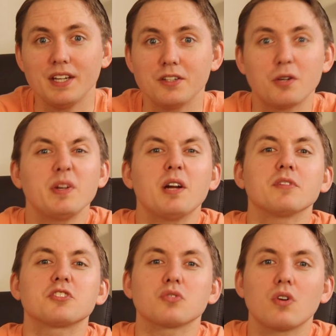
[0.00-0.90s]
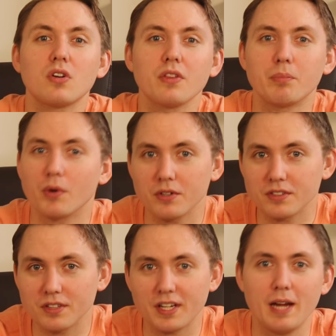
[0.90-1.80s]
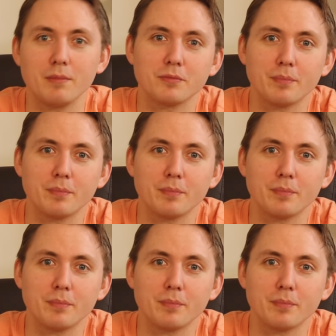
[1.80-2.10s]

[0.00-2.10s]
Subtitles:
it could become the straw that broke the camel's